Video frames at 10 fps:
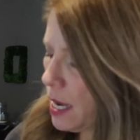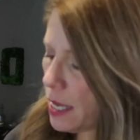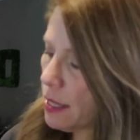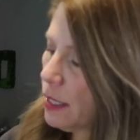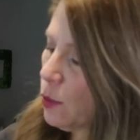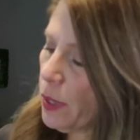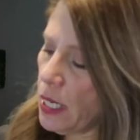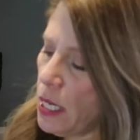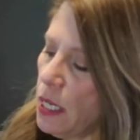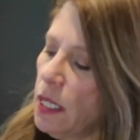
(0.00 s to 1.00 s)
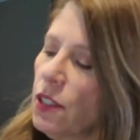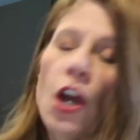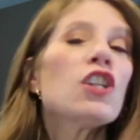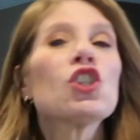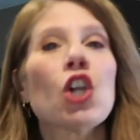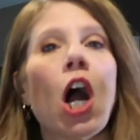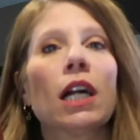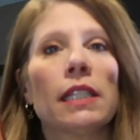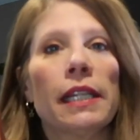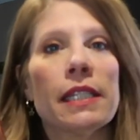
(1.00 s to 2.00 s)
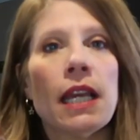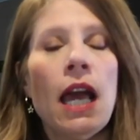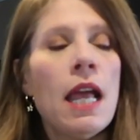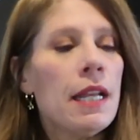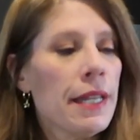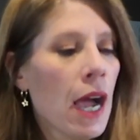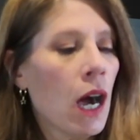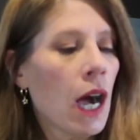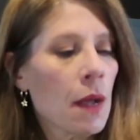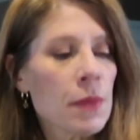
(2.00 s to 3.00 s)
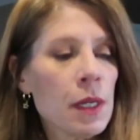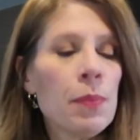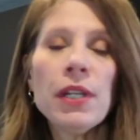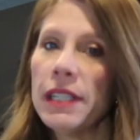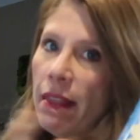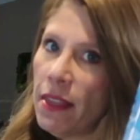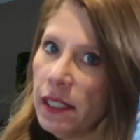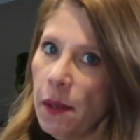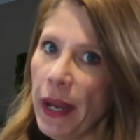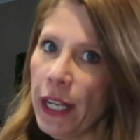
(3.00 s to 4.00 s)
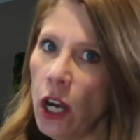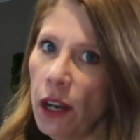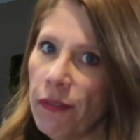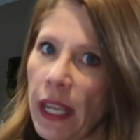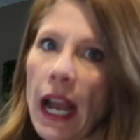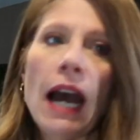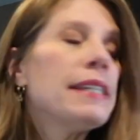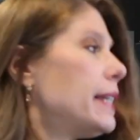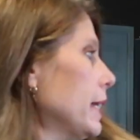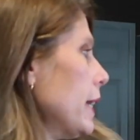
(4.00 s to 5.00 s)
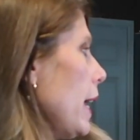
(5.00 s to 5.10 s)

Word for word: and this one is chocolate. Now, I'm gonna put this in my coffee. I did